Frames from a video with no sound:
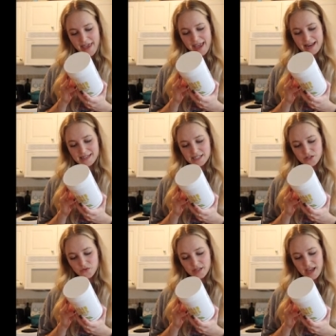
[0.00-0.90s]
and it
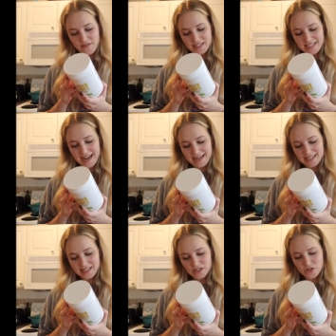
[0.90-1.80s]
doesn't really have a
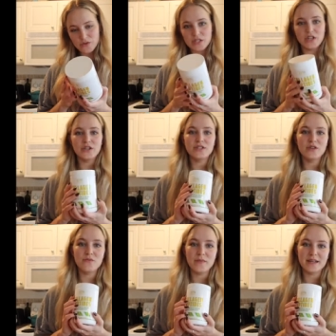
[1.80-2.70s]
taste, so it's good
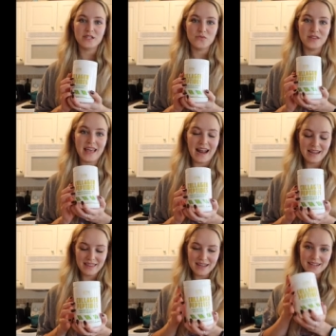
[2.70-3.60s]
to mix with
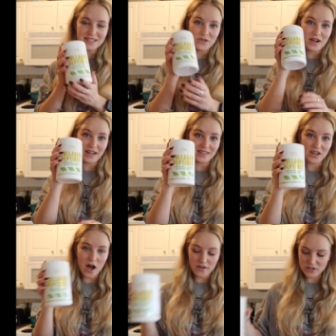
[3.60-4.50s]
anything. So I got the
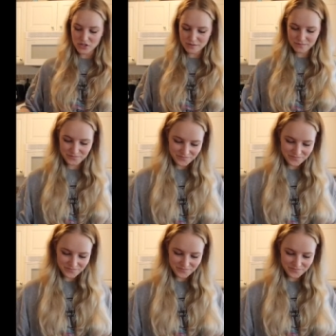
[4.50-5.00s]
collagen.